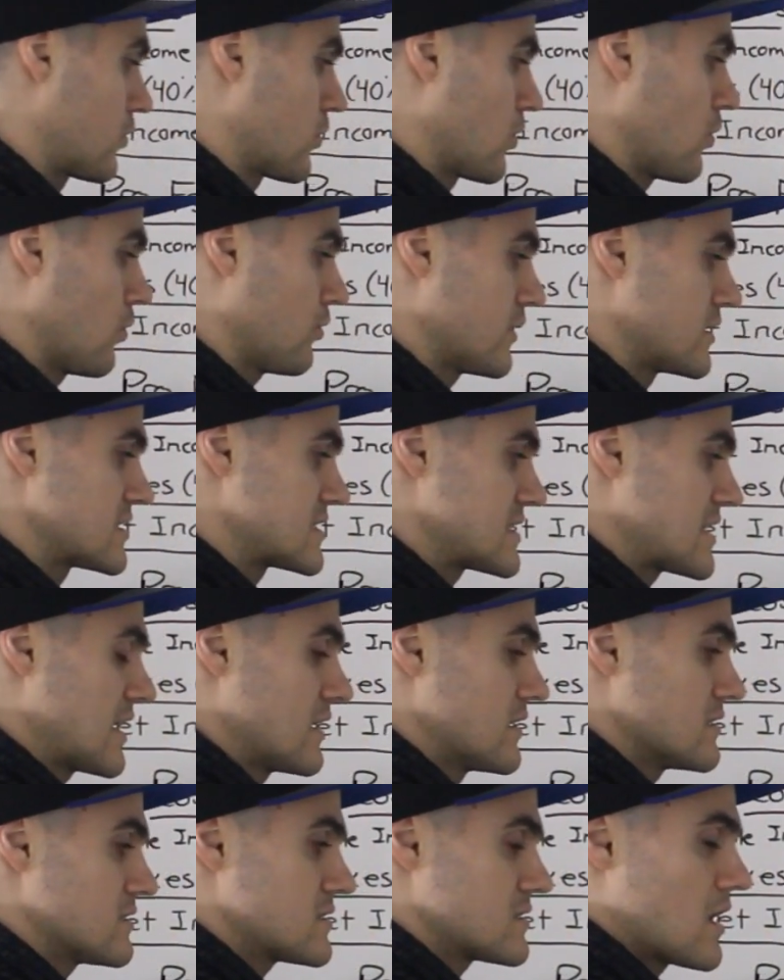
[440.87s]
growth in
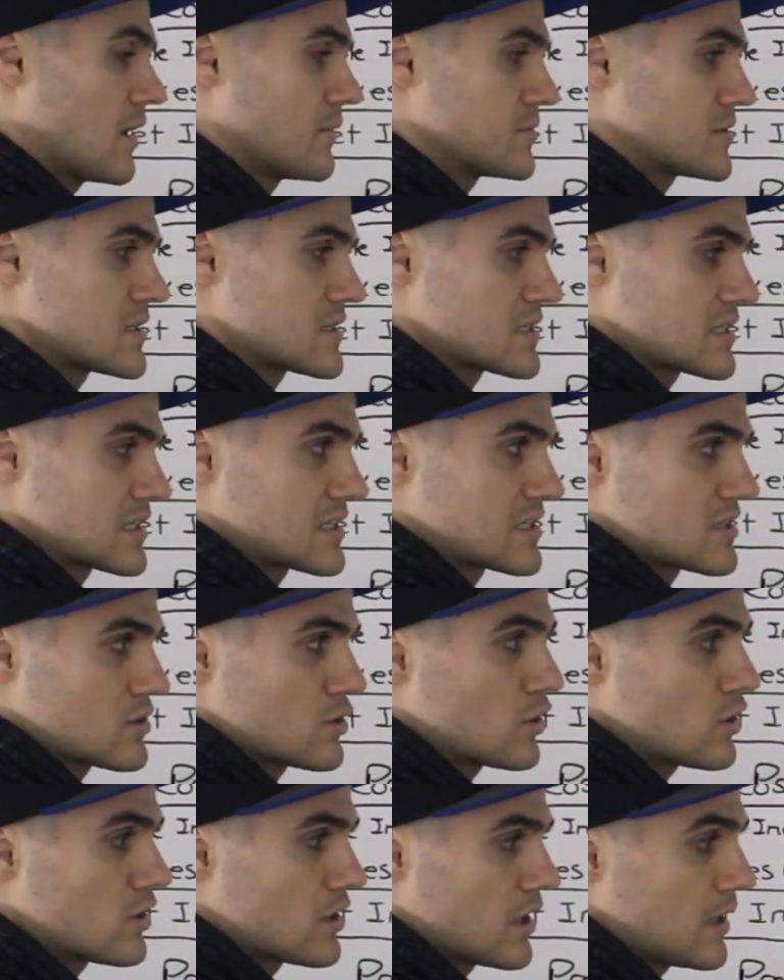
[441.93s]
sales up to
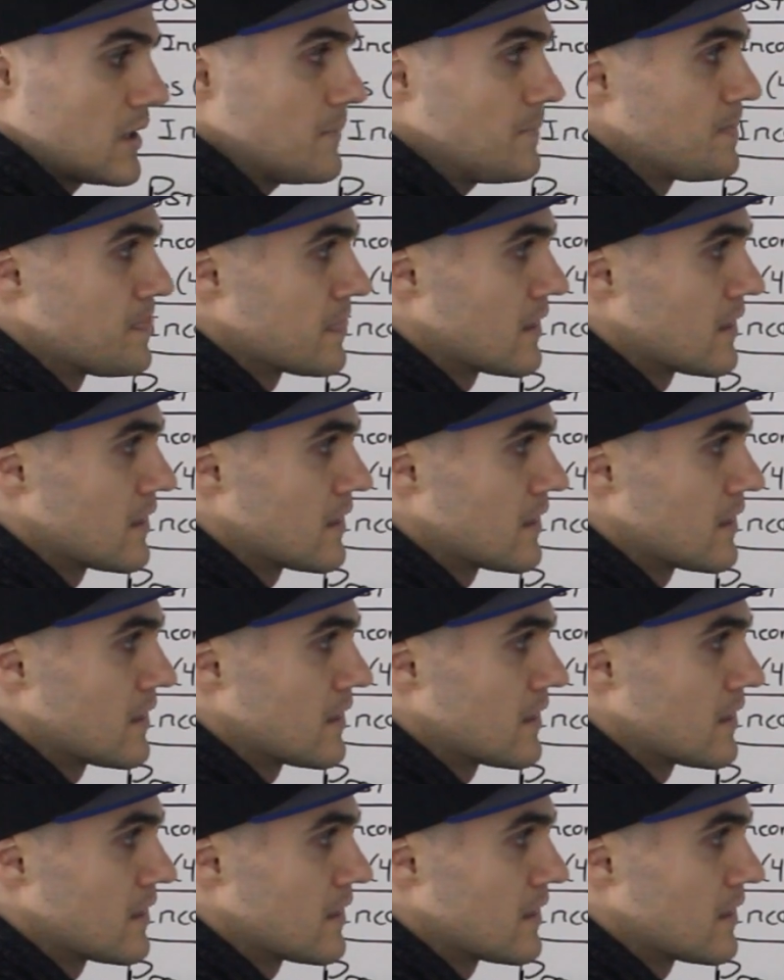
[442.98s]
630.